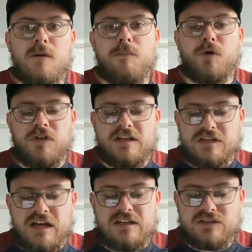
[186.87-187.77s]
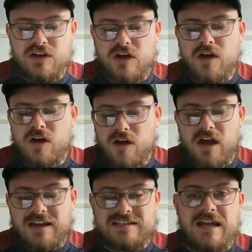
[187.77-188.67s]
but this is
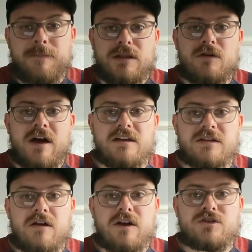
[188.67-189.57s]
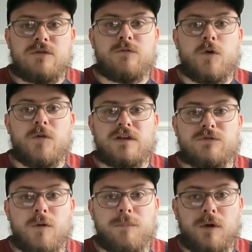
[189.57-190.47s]
a step in the right direction for this
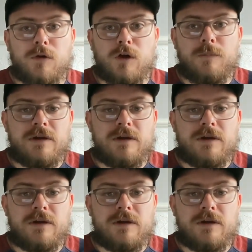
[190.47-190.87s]
football club,